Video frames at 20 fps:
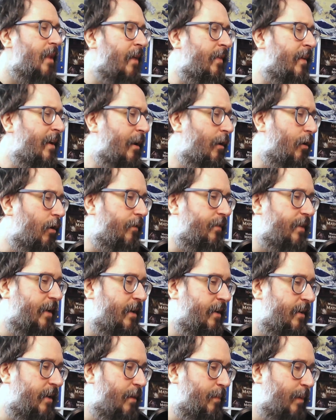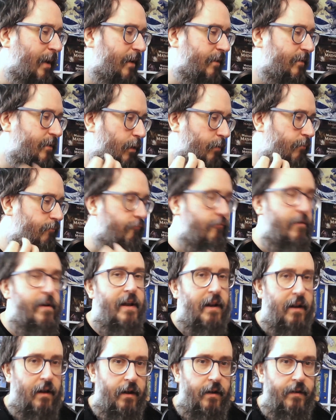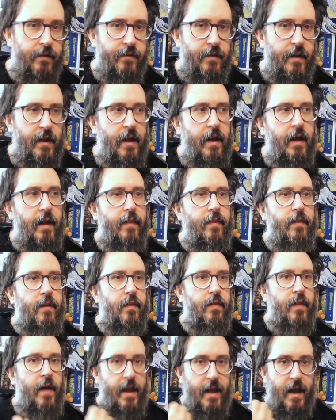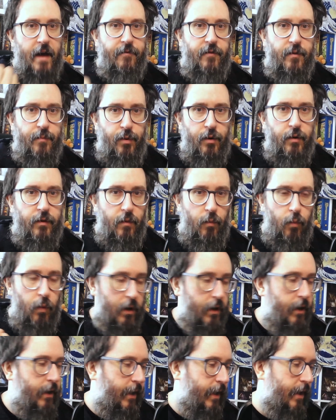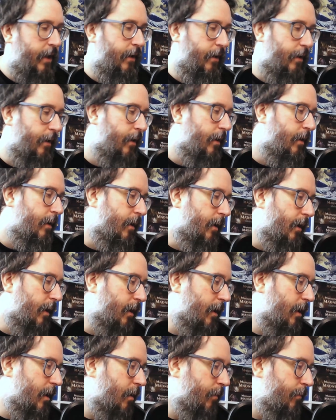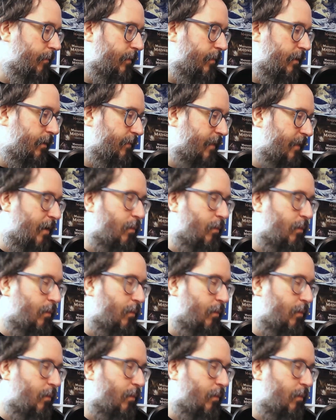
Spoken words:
I think a lot of D&D players don't realise that they have to put the work in if they